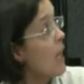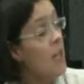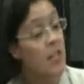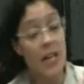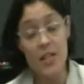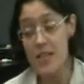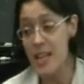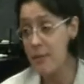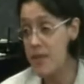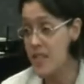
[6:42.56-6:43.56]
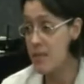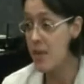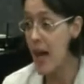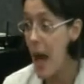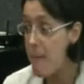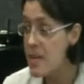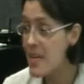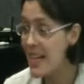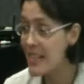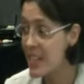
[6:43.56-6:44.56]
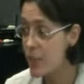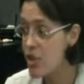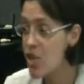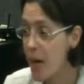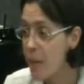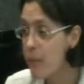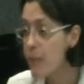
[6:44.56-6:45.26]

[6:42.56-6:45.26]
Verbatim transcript: And there are also differences with the happiness literature.